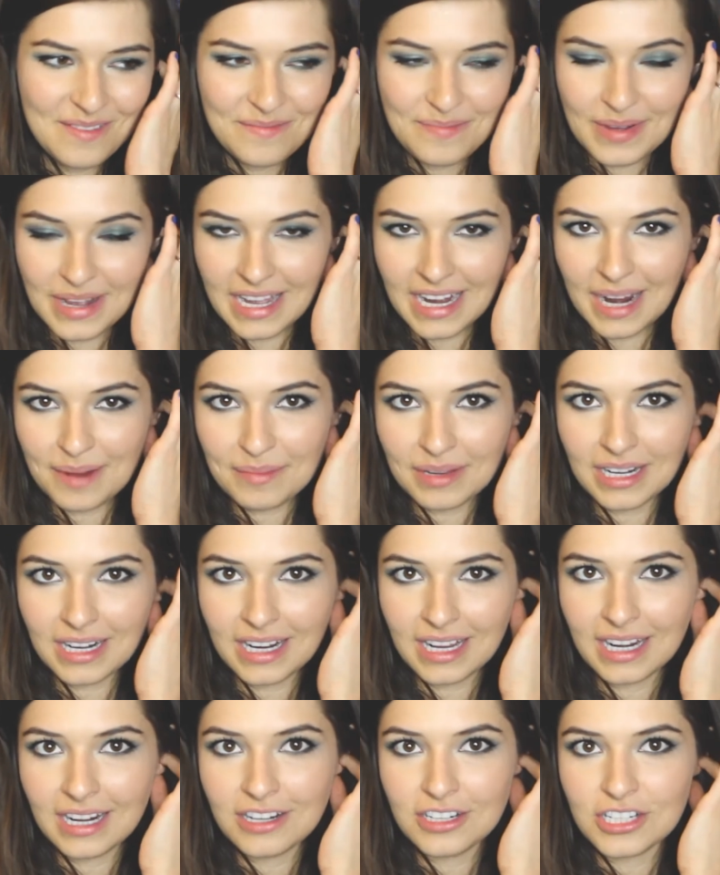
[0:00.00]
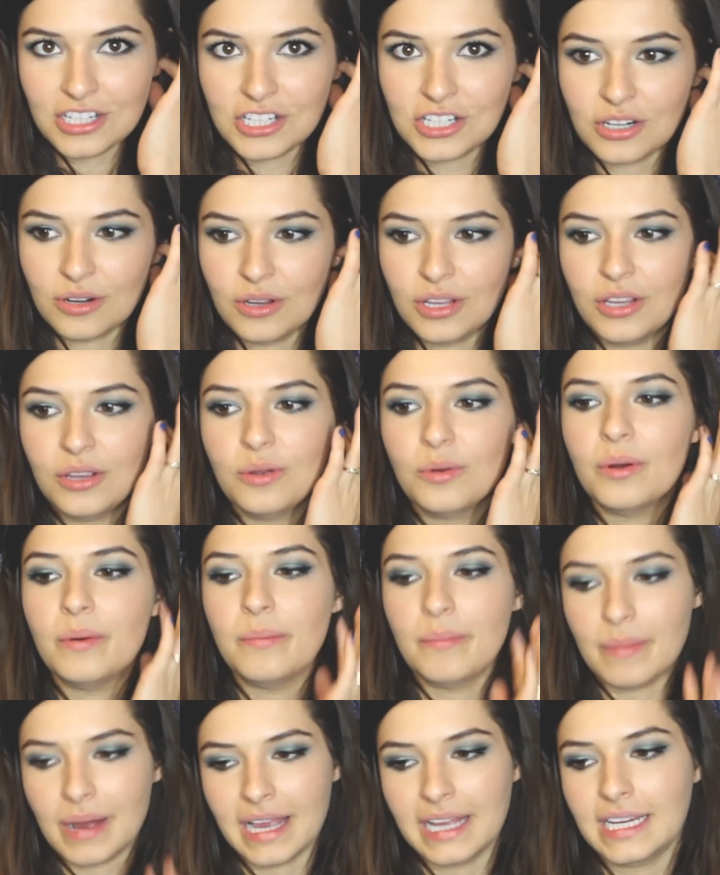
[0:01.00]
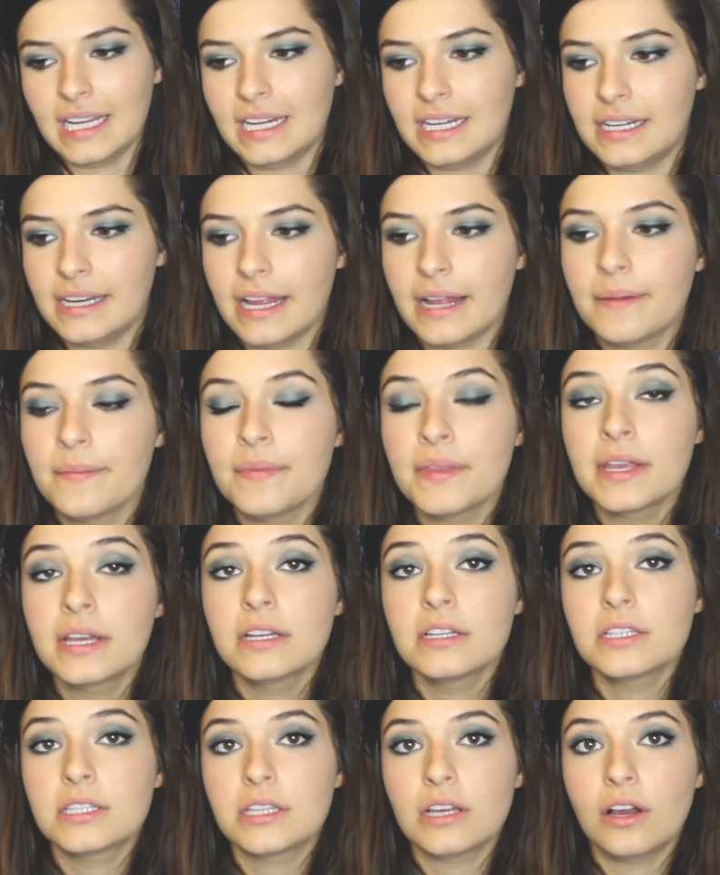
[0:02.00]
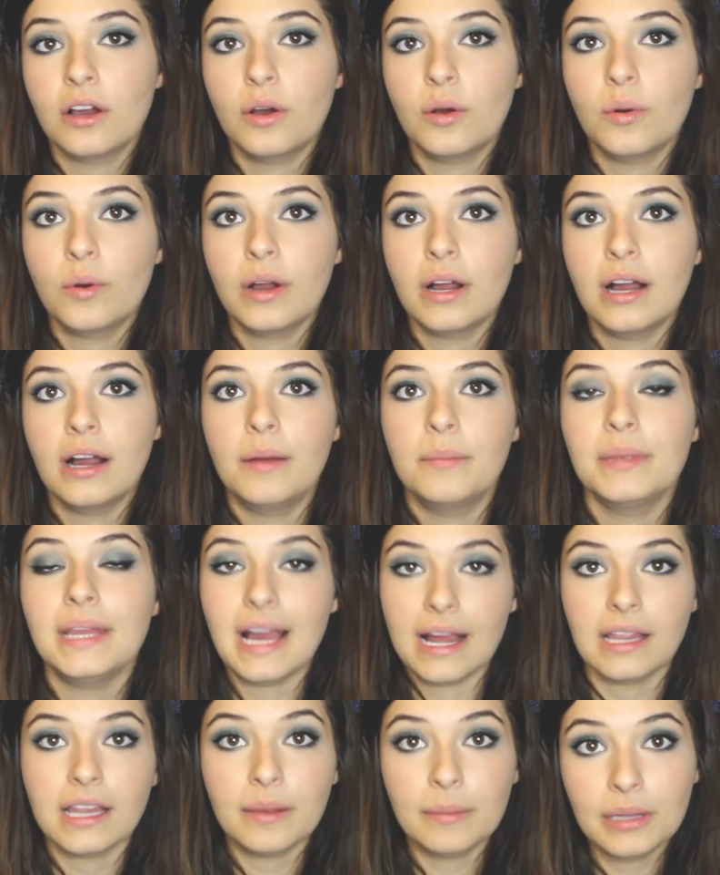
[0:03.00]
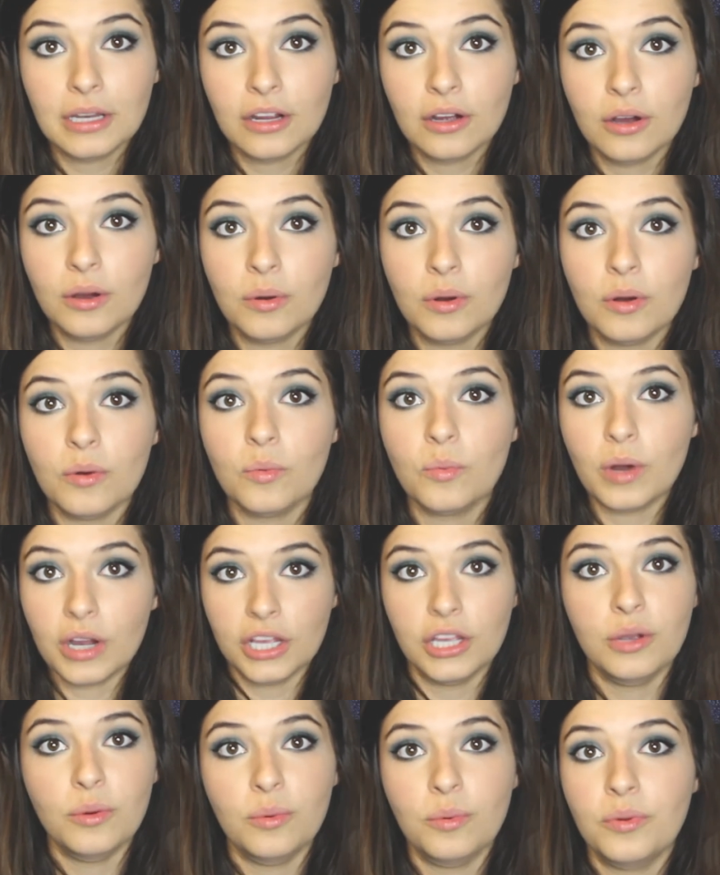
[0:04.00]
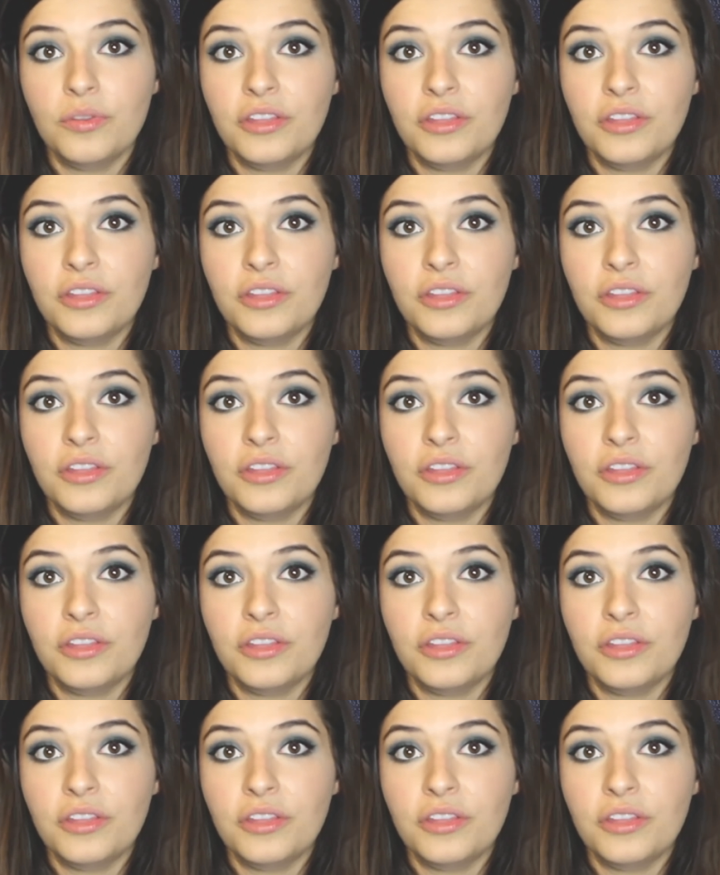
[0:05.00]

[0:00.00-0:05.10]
I'm gonna kind of just show you my day-to-day. So yeah, let me know what you